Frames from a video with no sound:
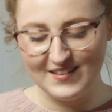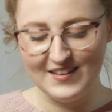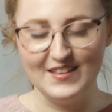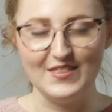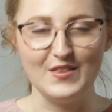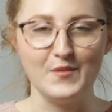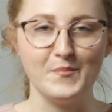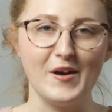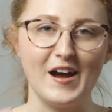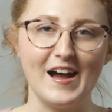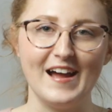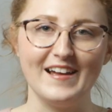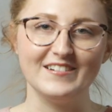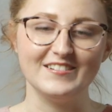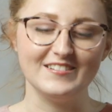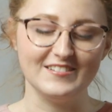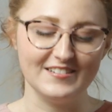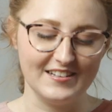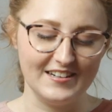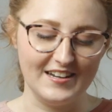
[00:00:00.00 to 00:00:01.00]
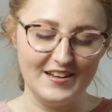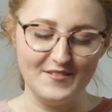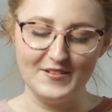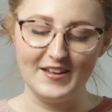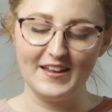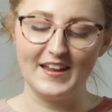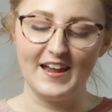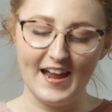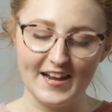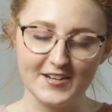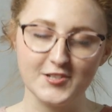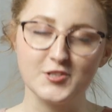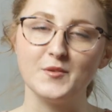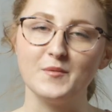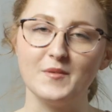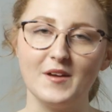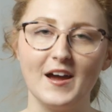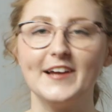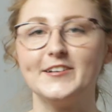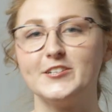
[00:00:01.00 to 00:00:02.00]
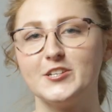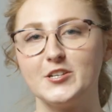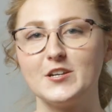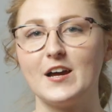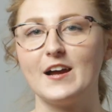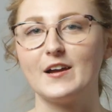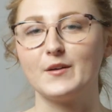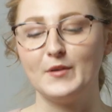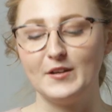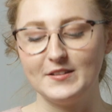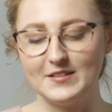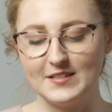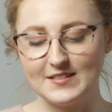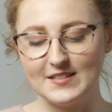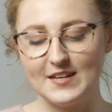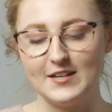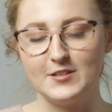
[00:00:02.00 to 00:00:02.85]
in the pile, and I'm like, I should talk about this.